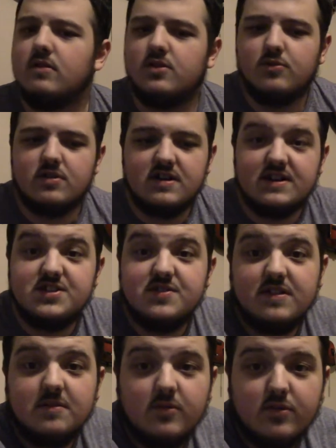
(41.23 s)
1:45
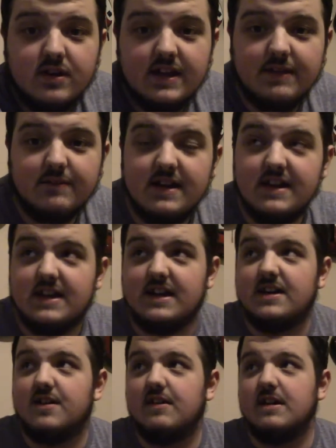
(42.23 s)
in the morning right
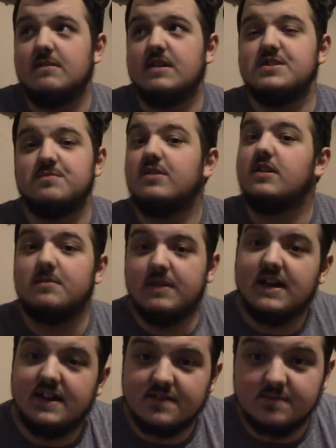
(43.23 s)
now, and I should probably be
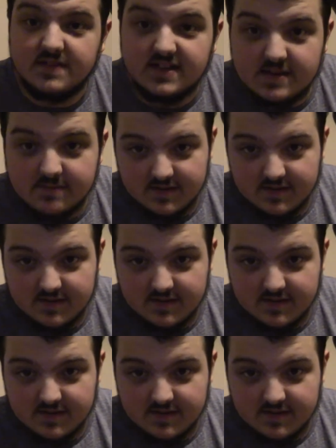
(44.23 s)
getting some sleep.